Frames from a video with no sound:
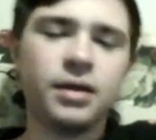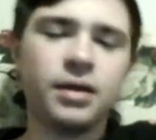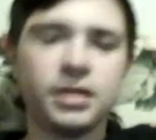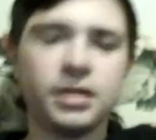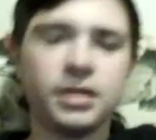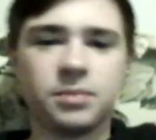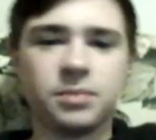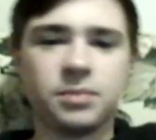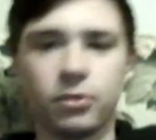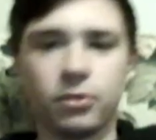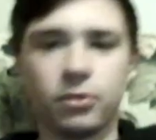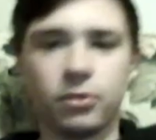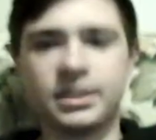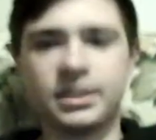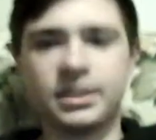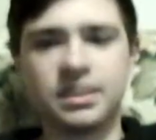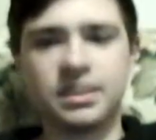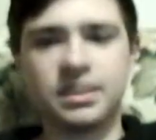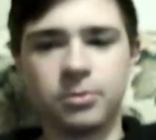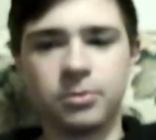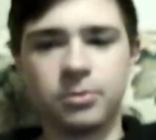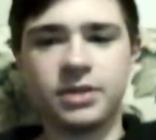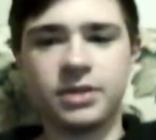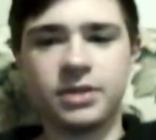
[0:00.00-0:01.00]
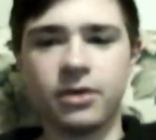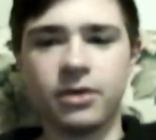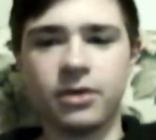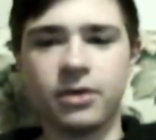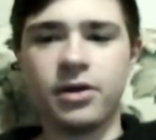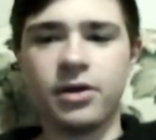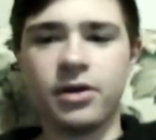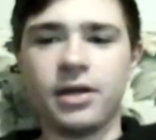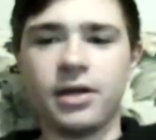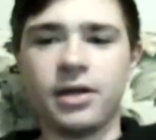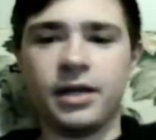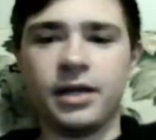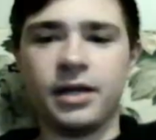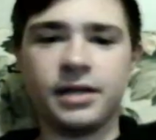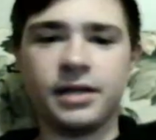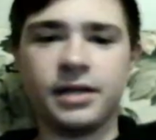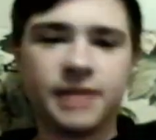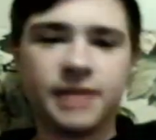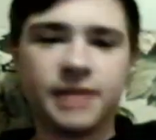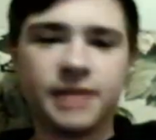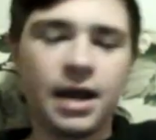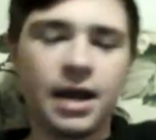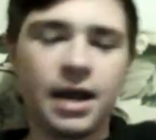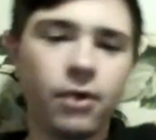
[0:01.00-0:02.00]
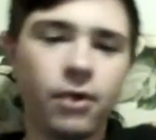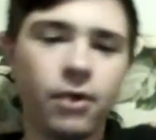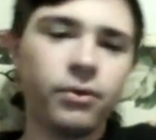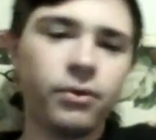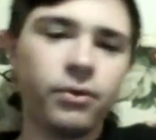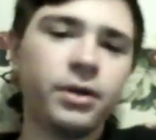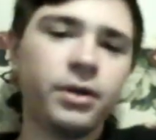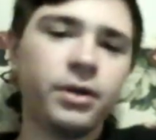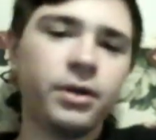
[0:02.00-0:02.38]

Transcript: Sports Experts here. He is out.